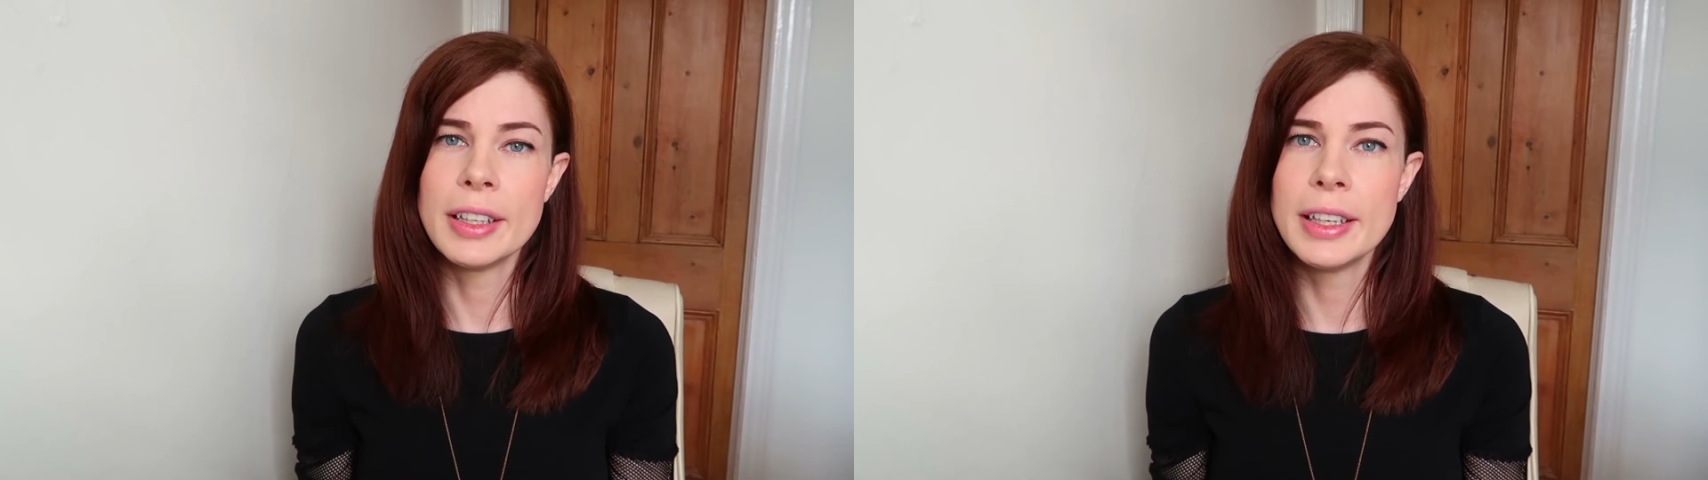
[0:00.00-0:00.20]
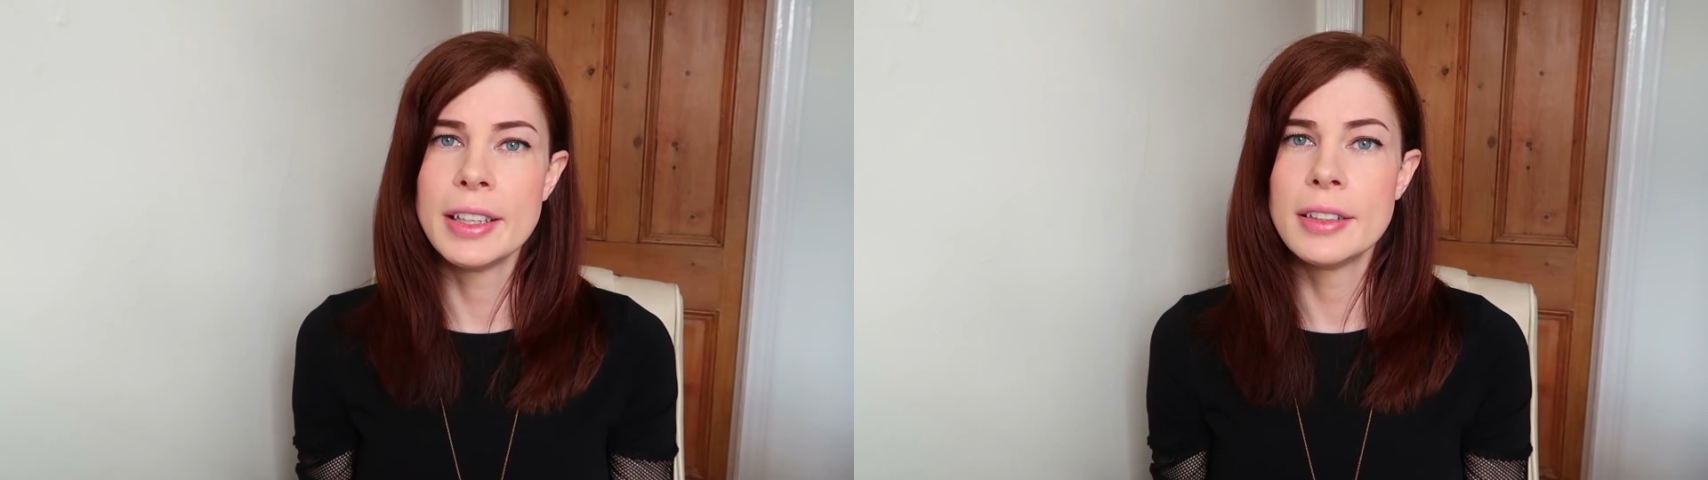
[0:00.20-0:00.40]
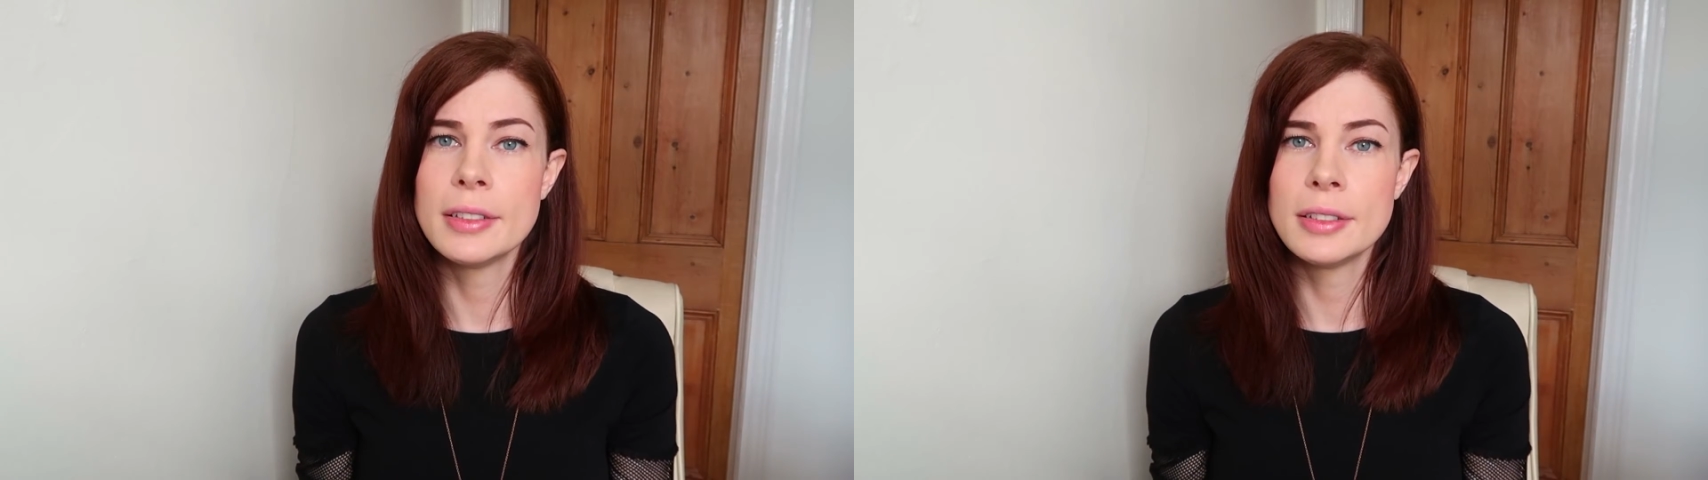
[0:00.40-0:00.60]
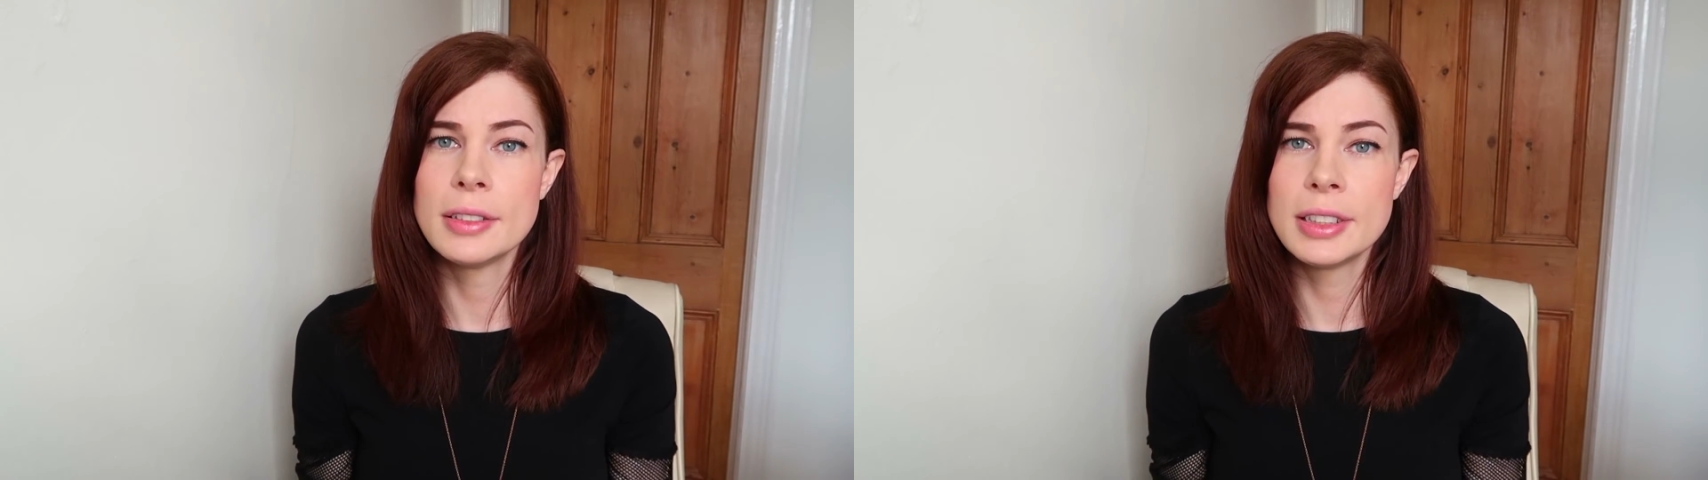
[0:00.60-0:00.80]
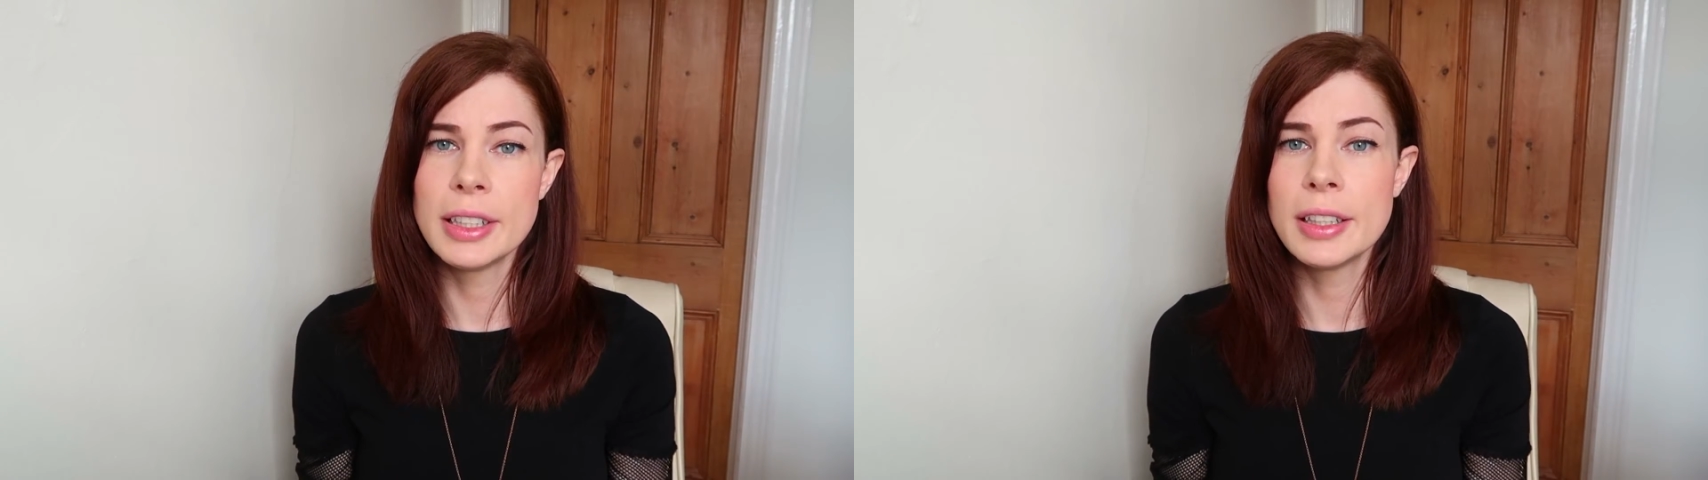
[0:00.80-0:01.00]

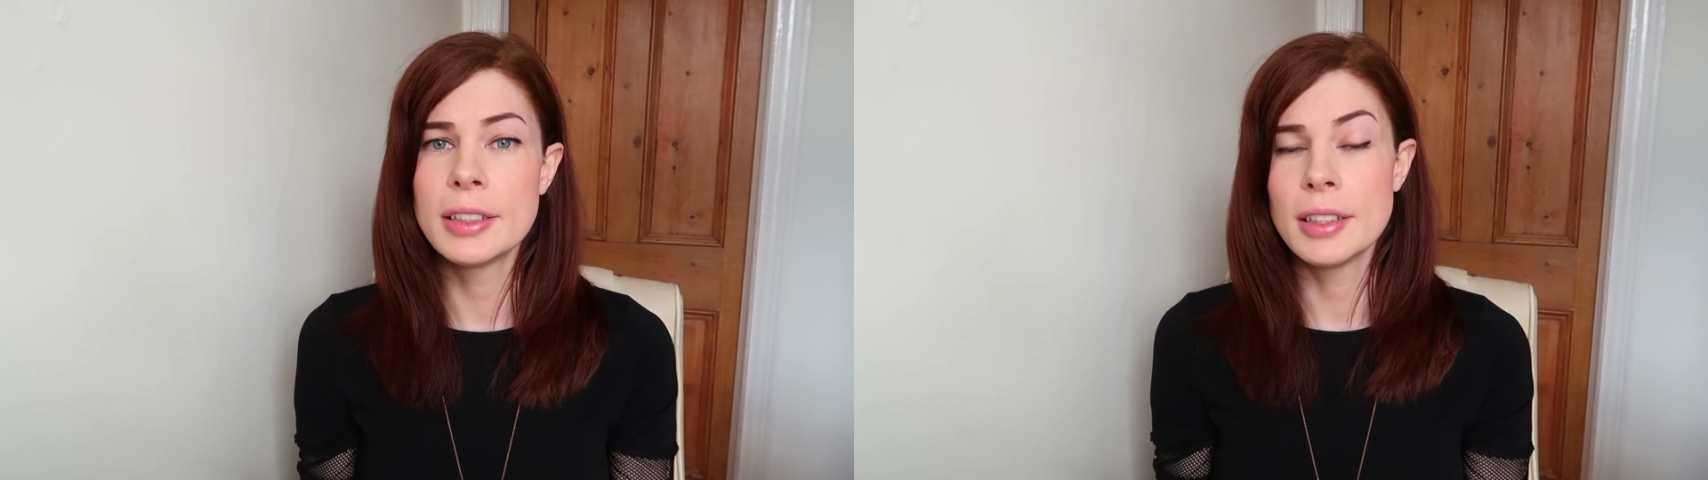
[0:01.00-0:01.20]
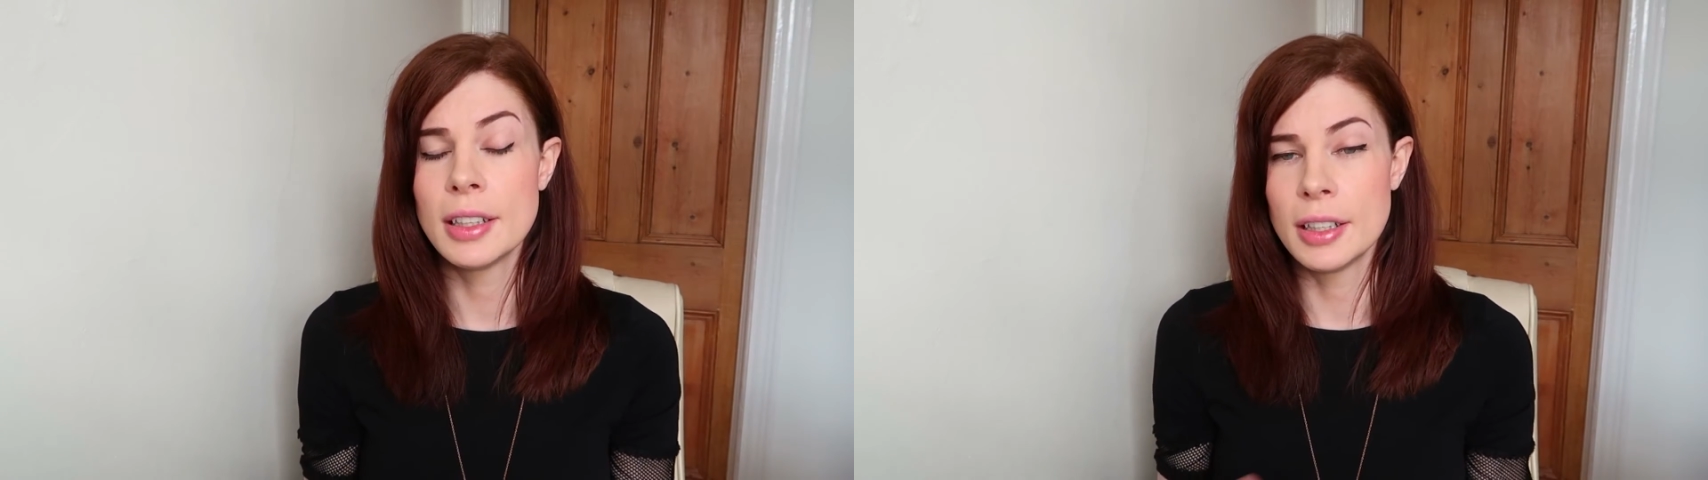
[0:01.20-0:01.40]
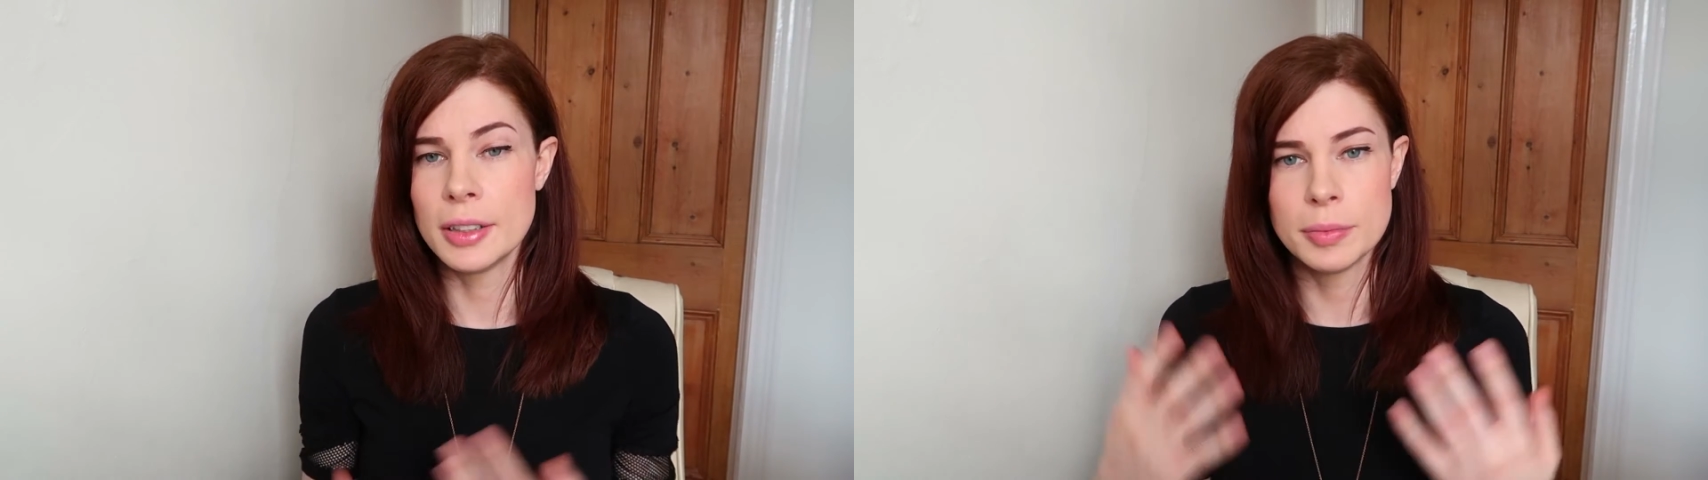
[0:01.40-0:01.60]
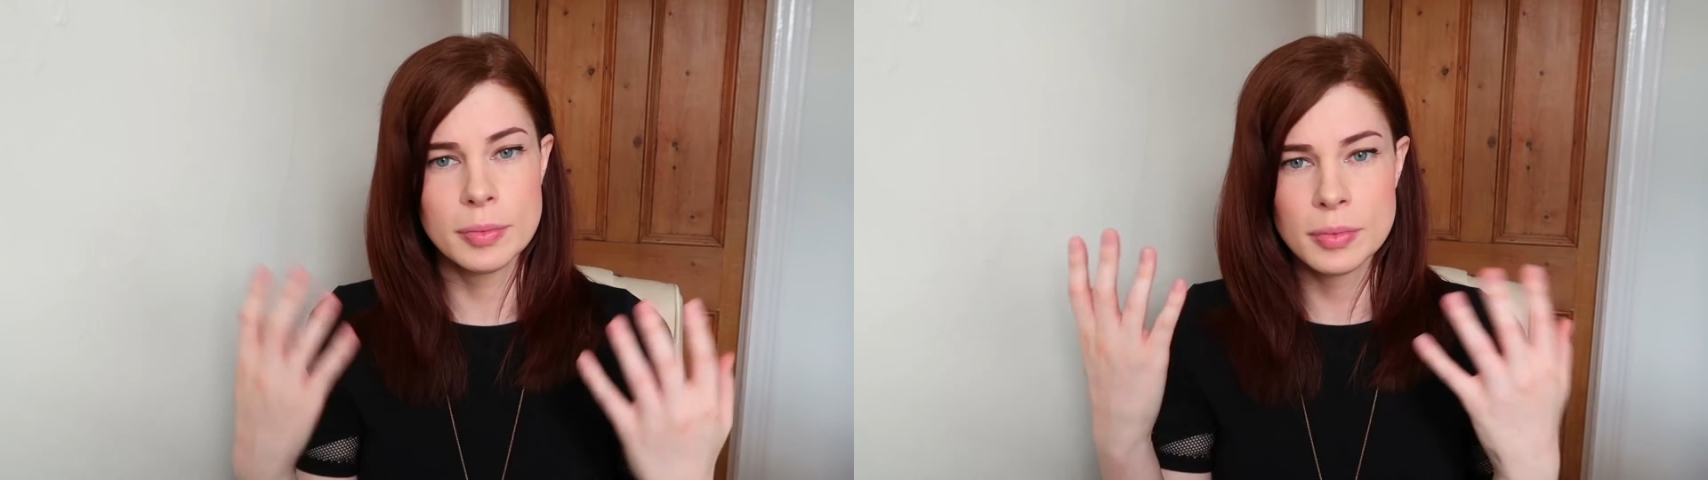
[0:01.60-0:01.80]
needed, and I